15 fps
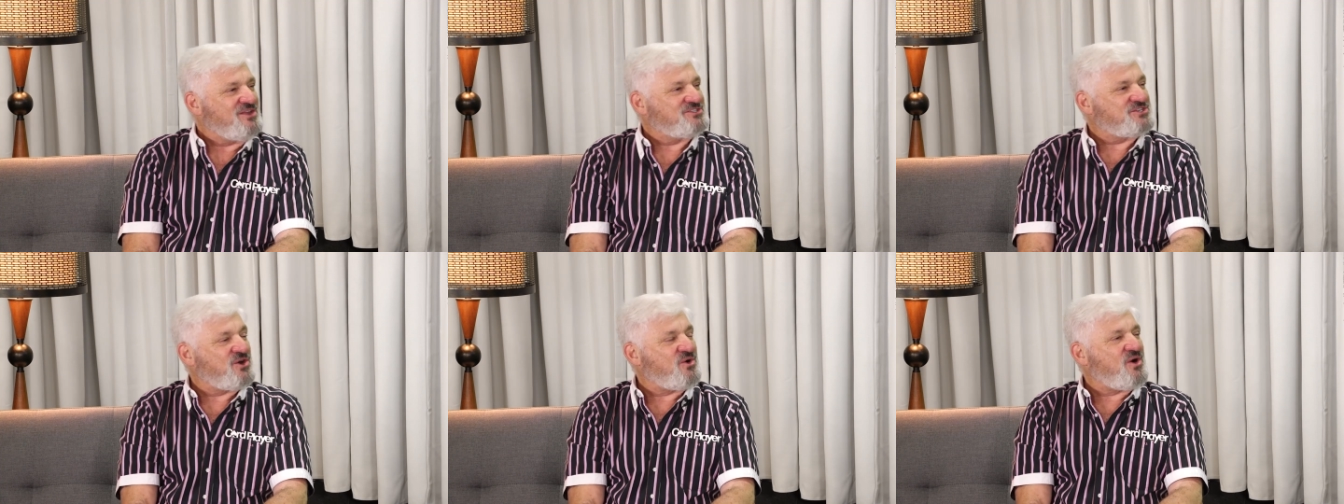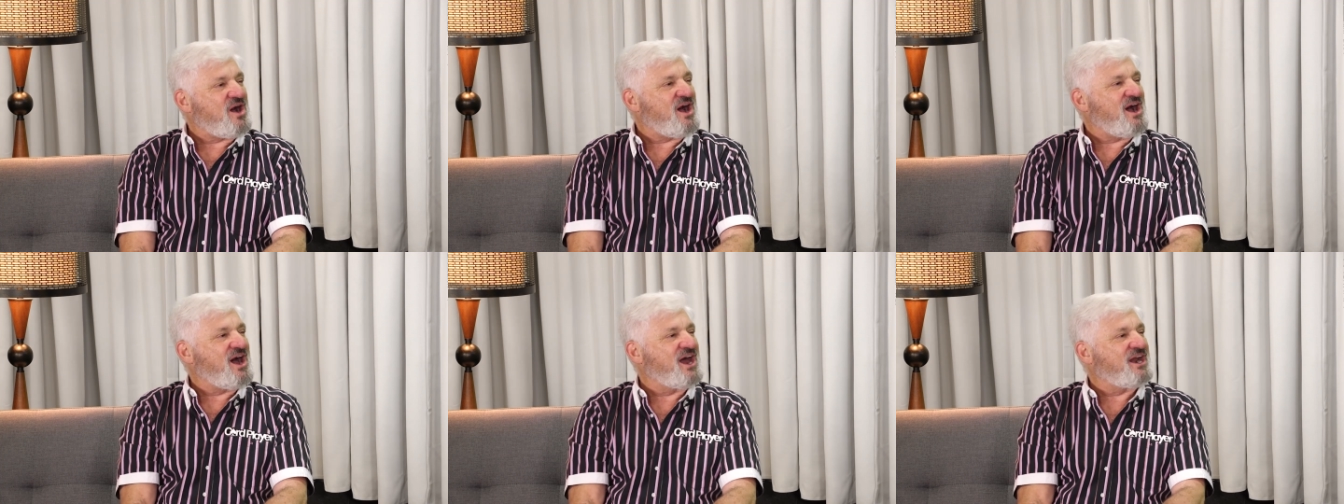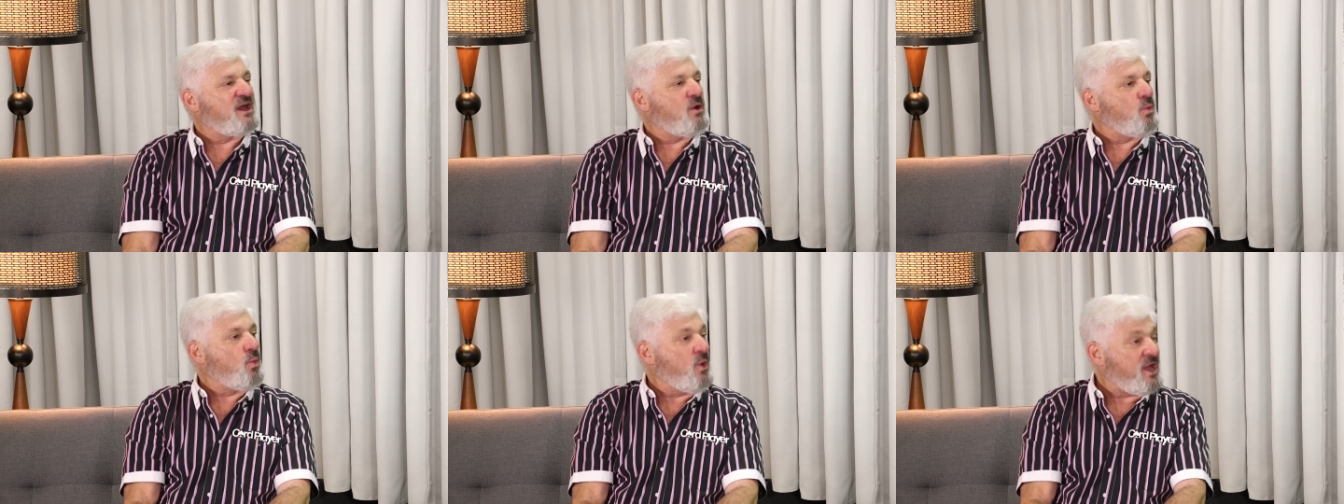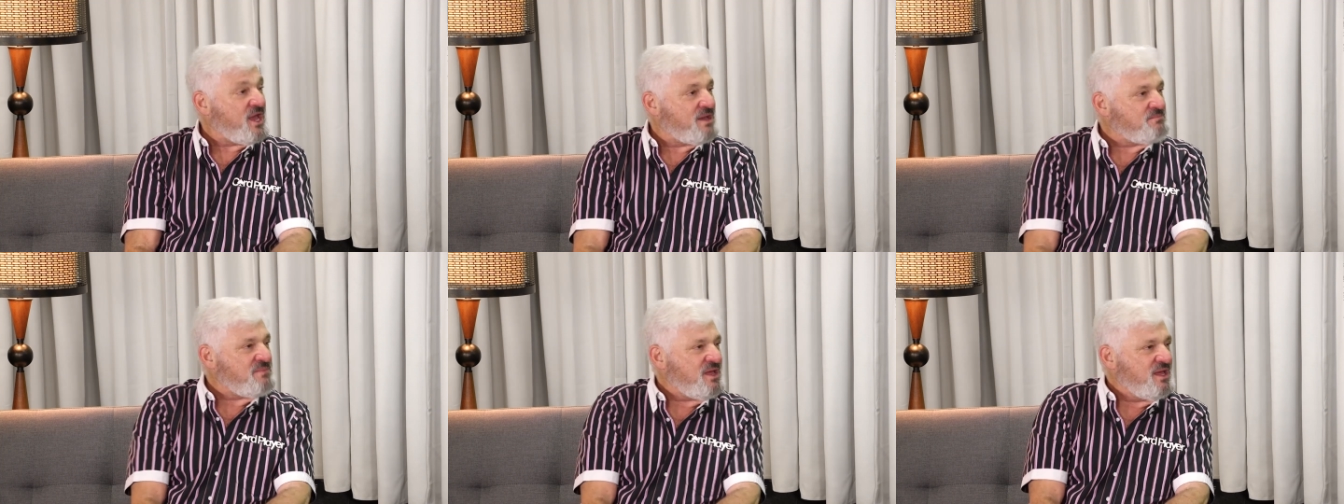So on a
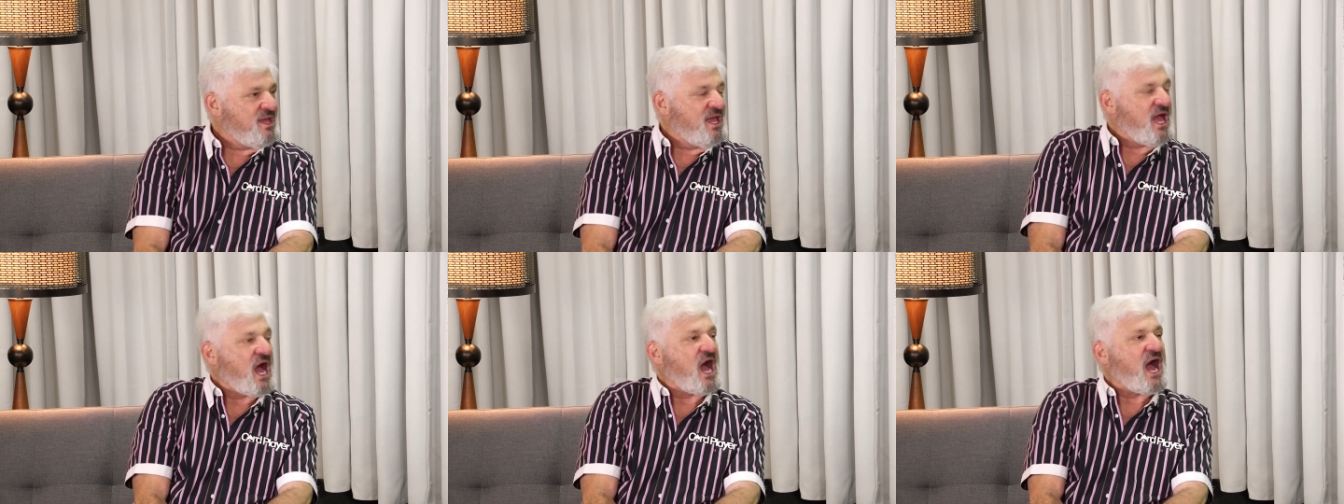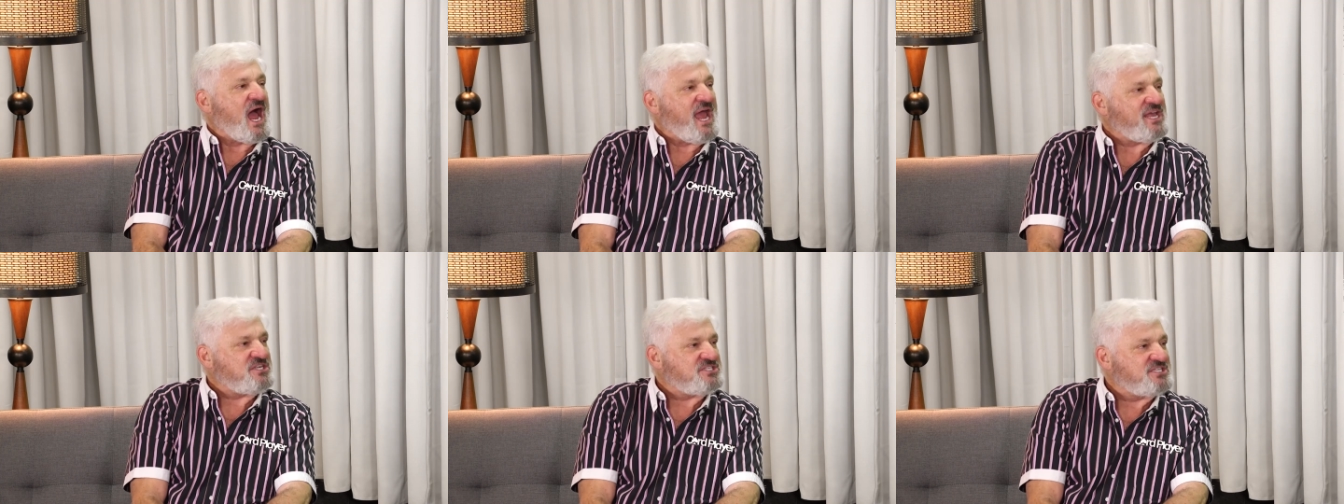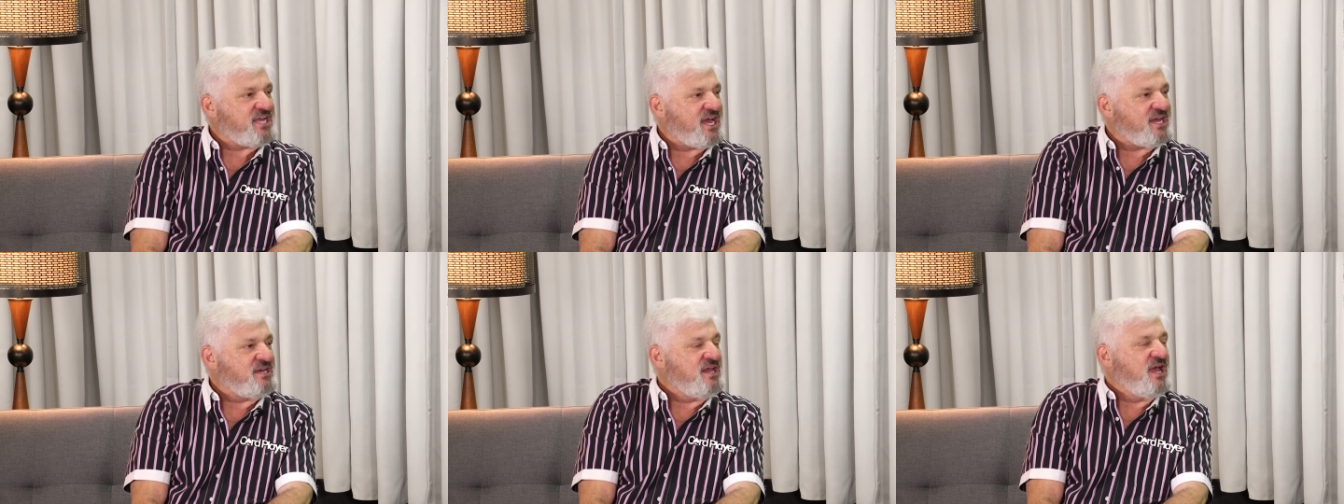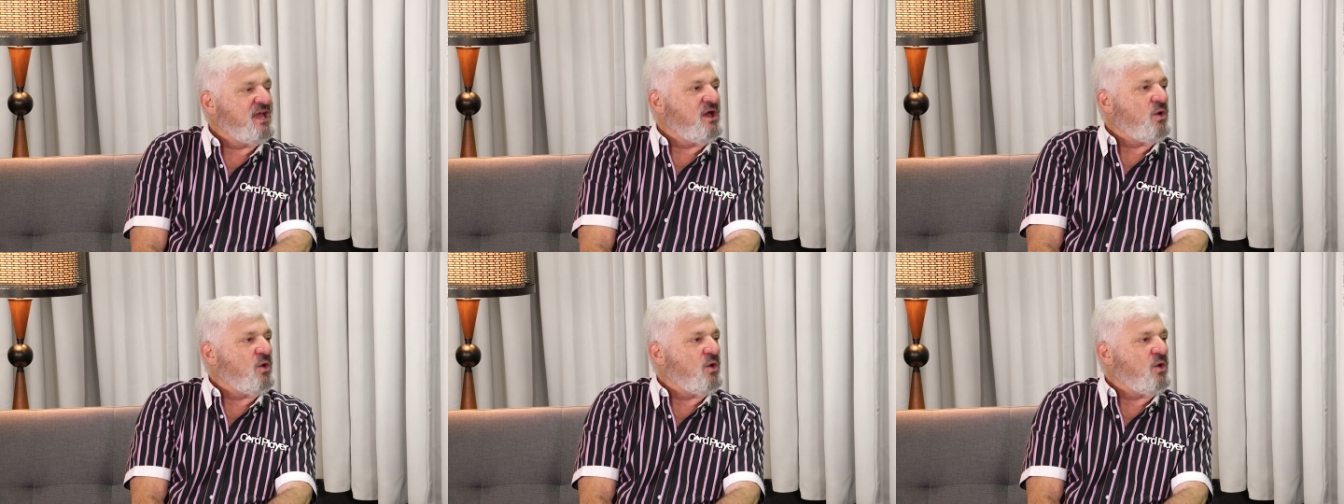whim, I said,